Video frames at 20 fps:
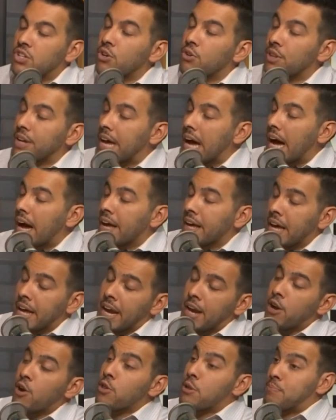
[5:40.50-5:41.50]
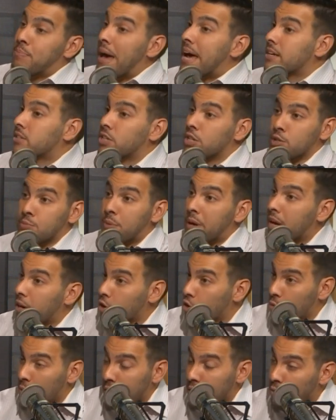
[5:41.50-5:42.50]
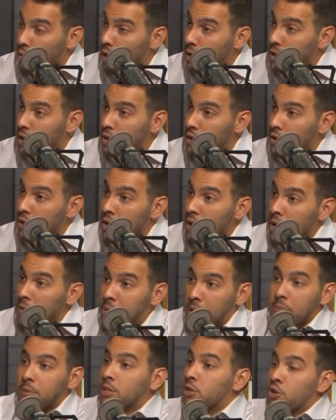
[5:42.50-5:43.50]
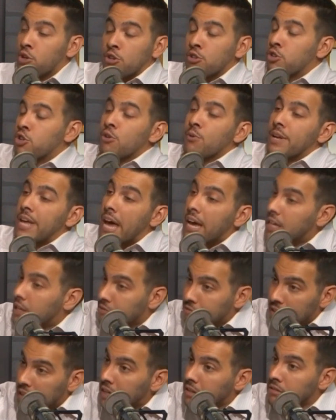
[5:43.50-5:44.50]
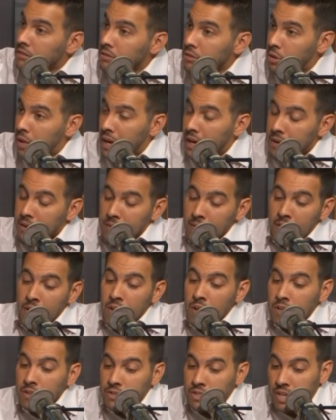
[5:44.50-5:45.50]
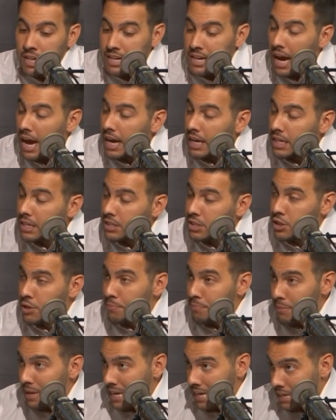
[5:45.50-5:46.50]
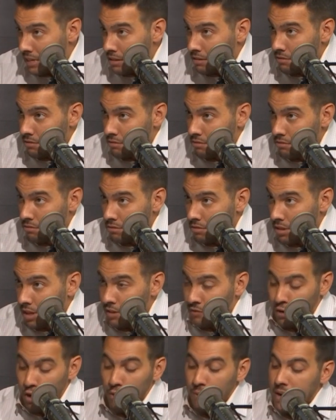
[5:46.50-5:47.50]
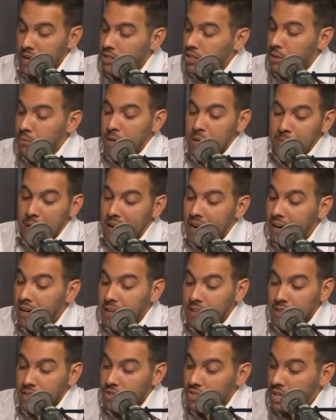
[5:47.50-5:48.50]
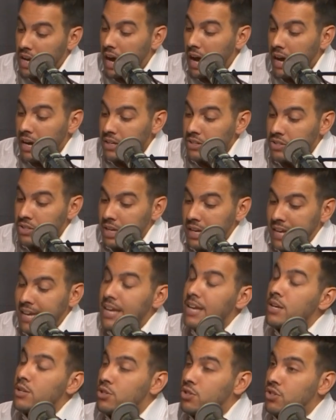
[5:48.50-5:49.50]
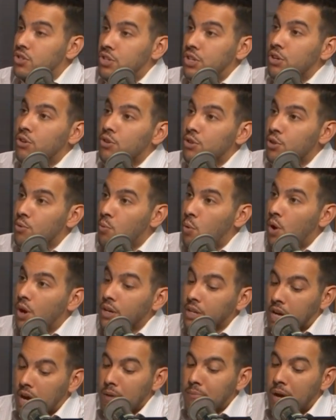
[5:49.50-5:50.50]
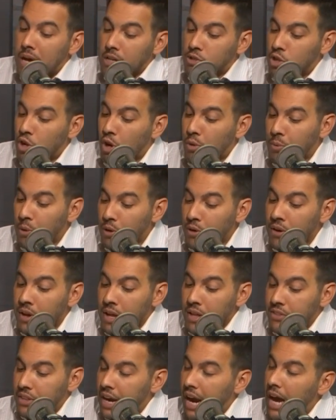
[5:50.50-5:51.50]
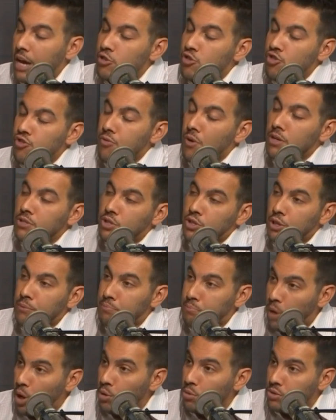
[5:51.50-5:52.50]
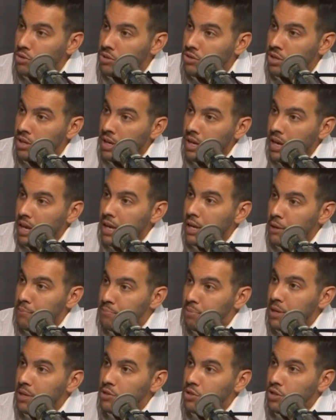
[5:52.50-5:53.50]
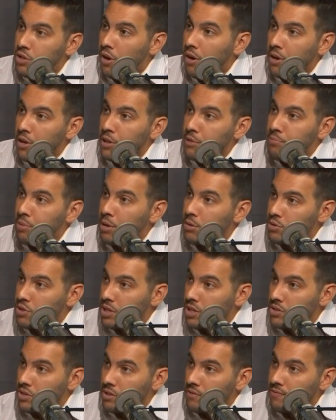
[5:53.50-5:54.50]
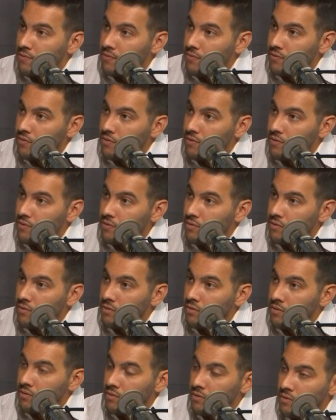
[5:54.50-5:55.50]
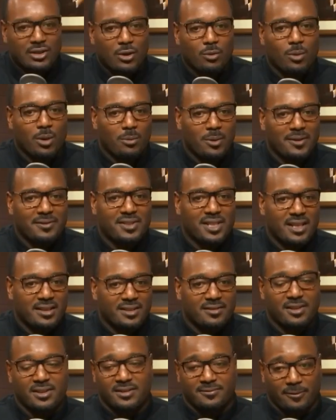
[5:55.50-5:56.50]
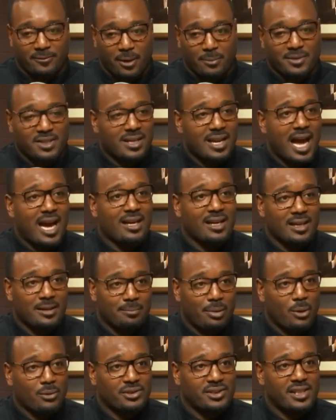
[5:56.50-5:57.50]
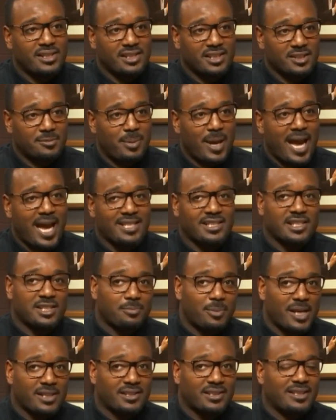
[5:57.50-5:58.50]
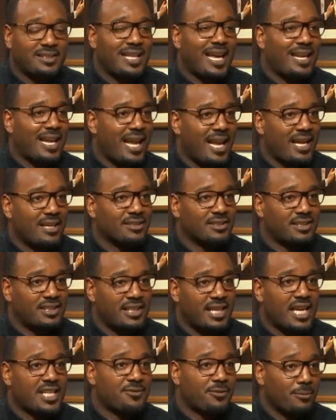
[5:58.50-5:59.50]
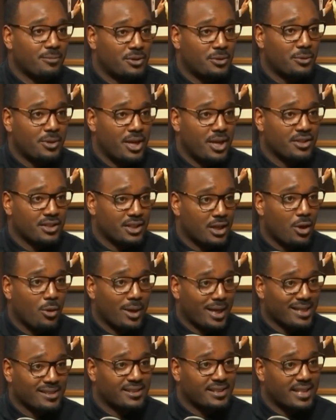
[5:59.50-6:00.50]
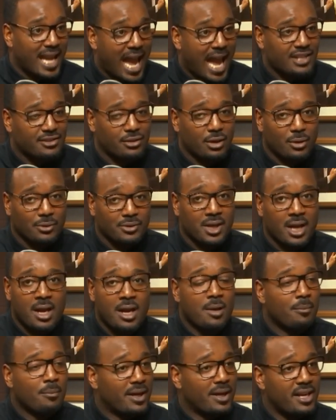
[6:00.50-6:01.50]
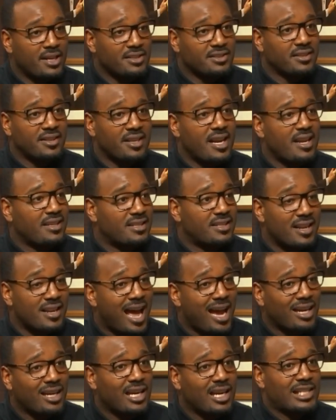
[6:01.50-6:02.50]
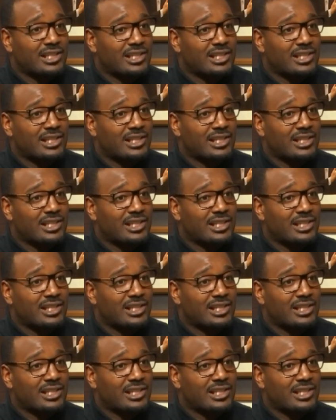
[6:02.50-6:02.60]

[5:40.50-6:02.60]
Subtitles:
still the guy. And I know that Paxton has been on a great run here, but I mean, look, you're a Yankee fan, okay? Tanaka, to me, if you're asking me about any of these guys, he is still the one come October that I trust the most in a big start in the postseason. And I know you're saying that based on what we've seen from Tanaka in postseasons past, especially that ALCS from 2 years ago against the Astros. But here's the thing. Tanaka